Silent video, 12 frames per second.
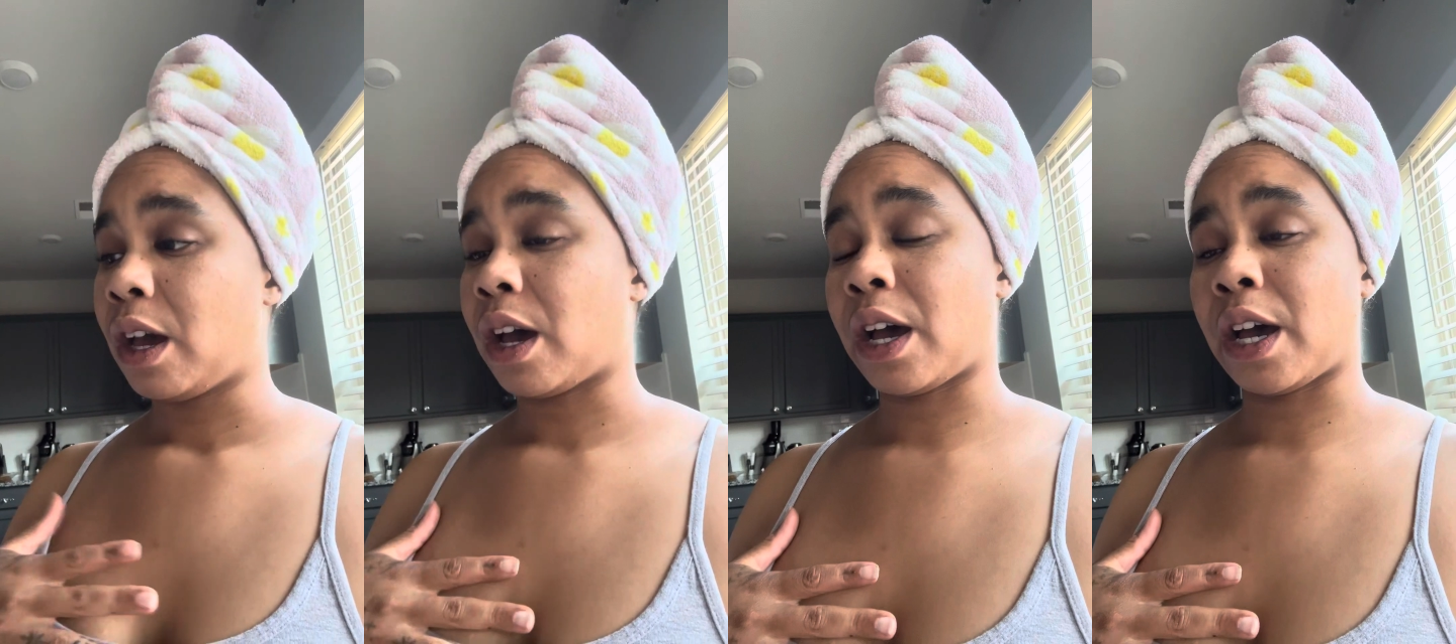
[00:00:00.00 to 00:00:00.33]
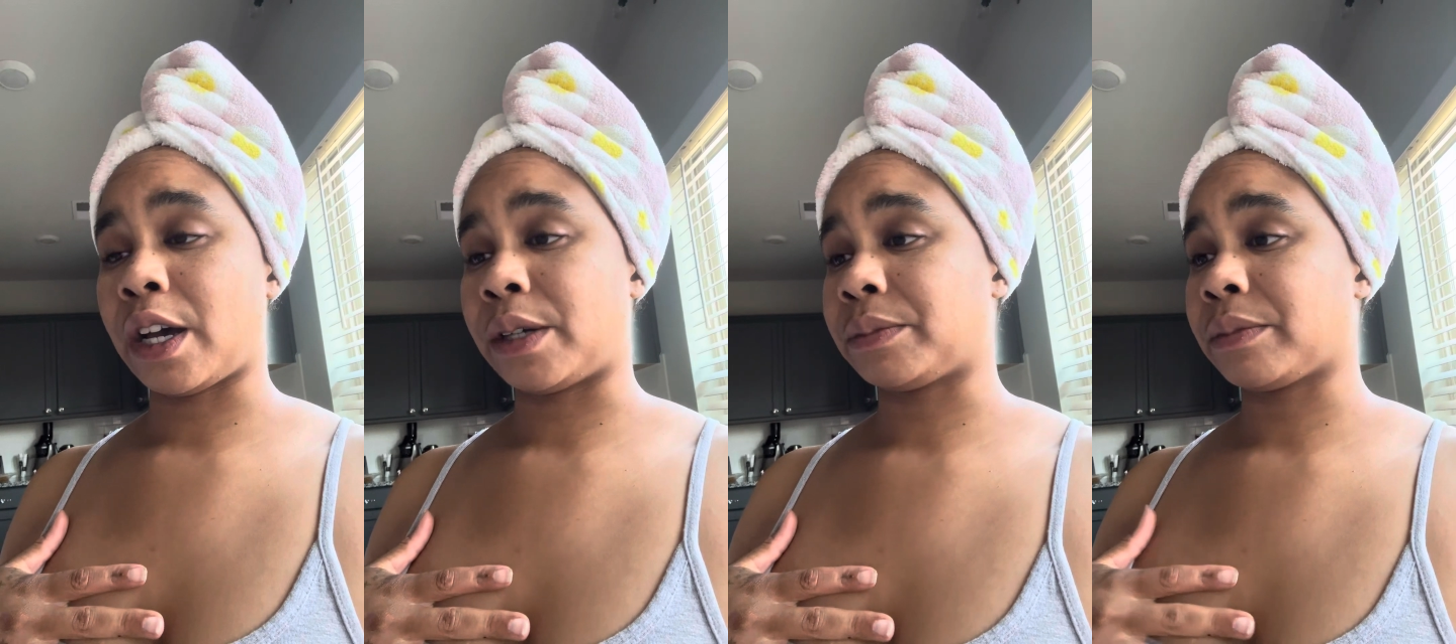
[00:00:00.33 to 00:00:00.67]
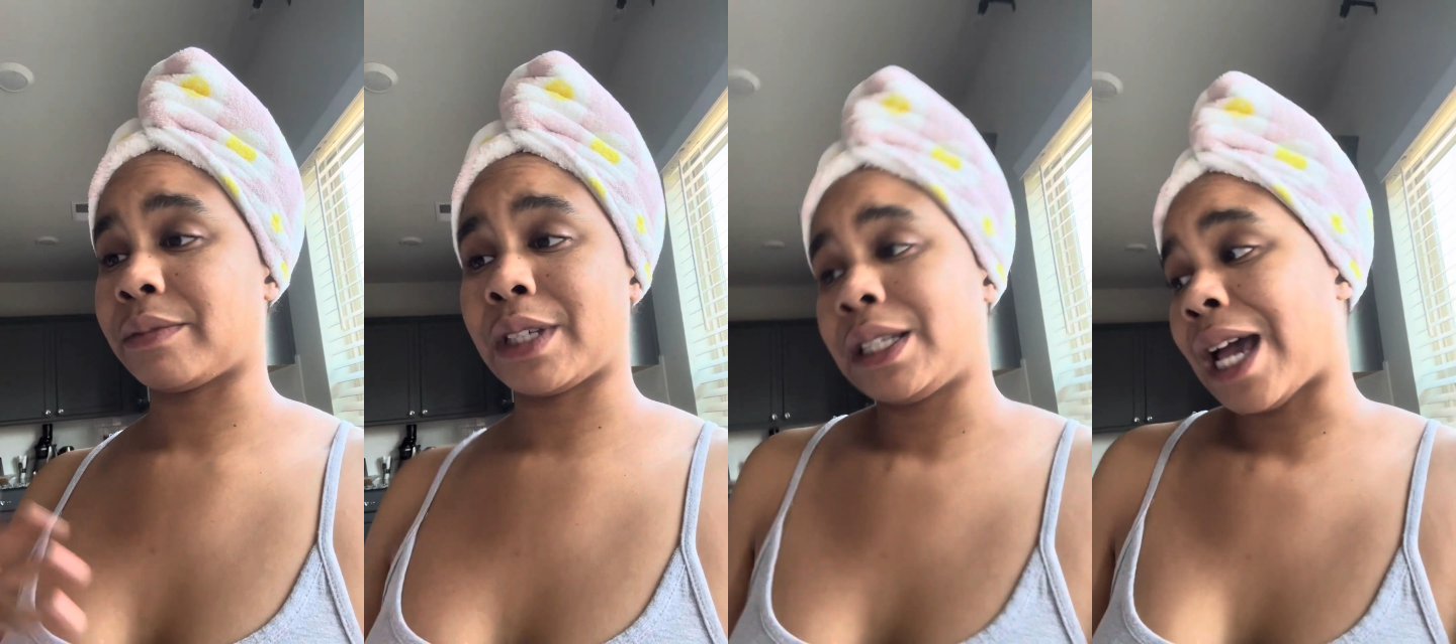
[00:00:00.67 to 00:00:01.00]
Um,
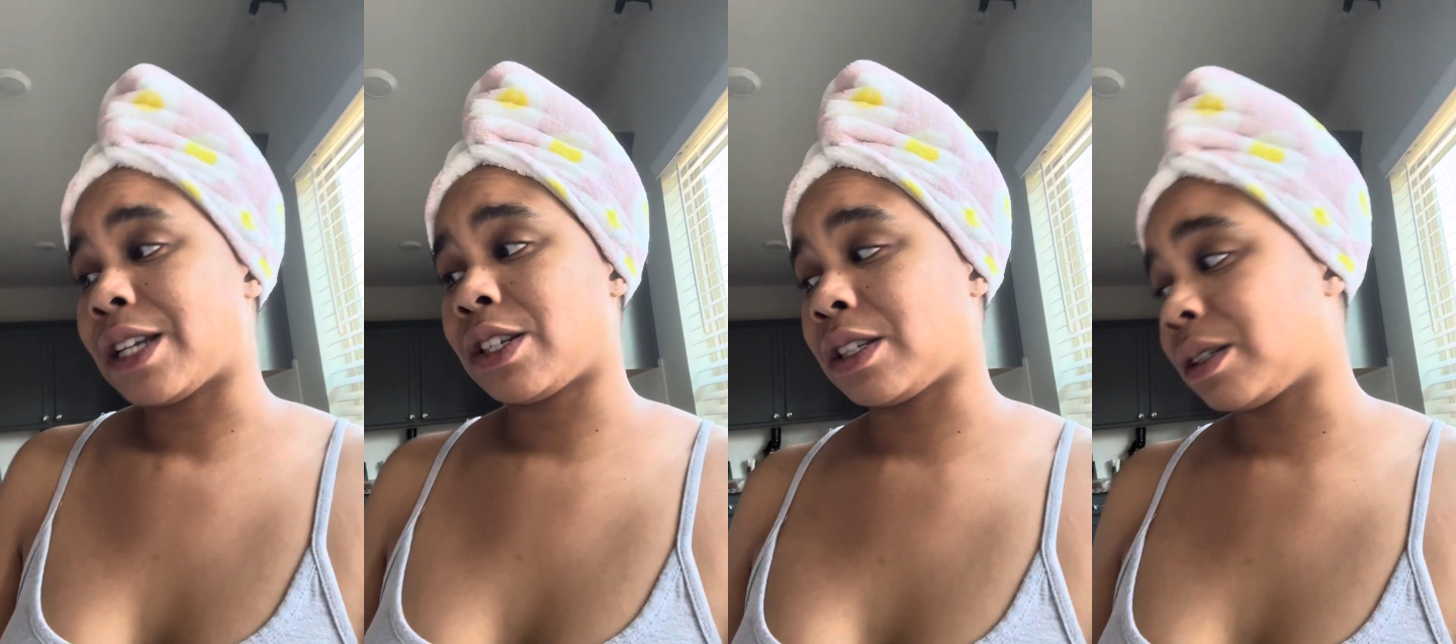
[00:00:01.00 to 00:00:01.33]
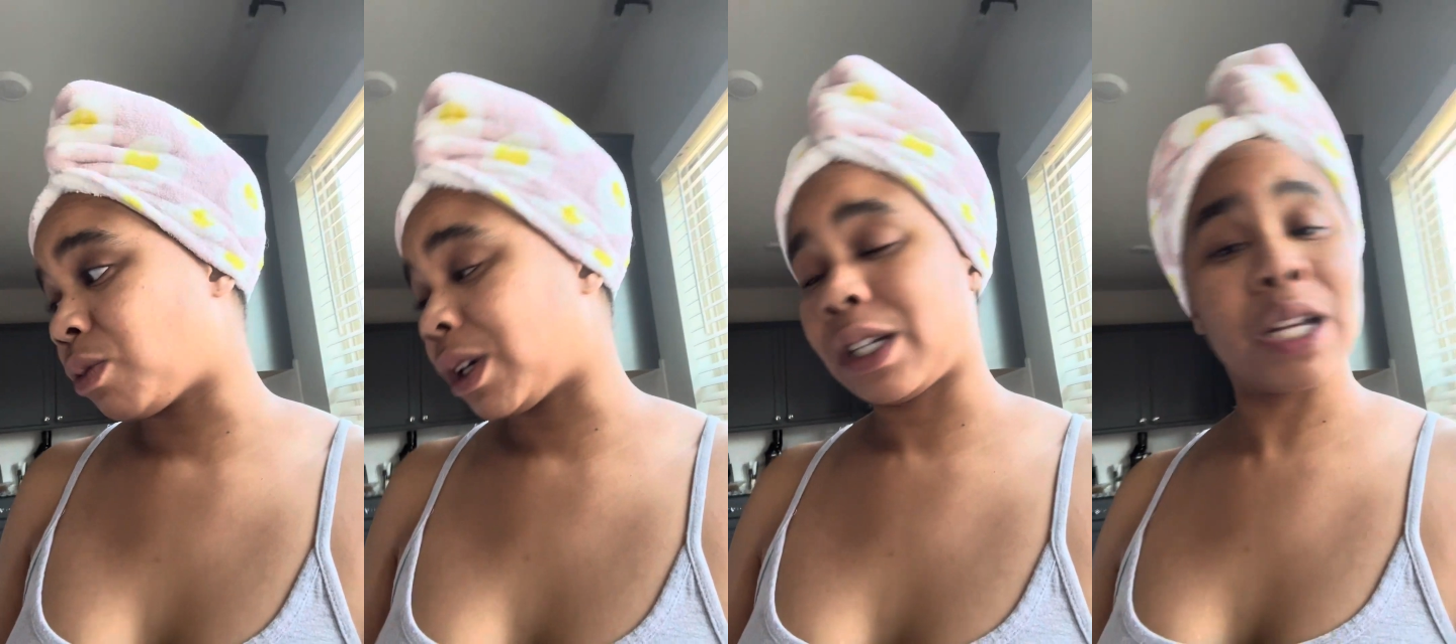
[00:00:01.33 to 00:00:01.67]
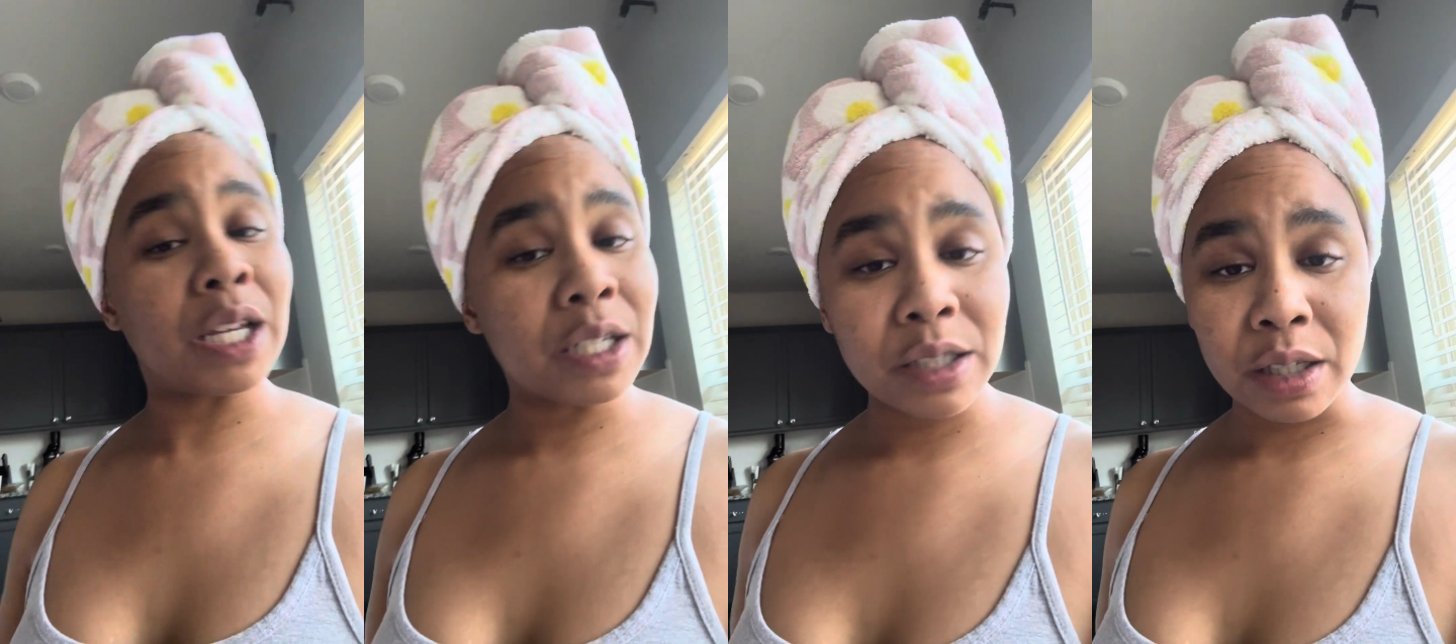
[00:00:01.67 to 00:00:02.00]
and that's just what it is.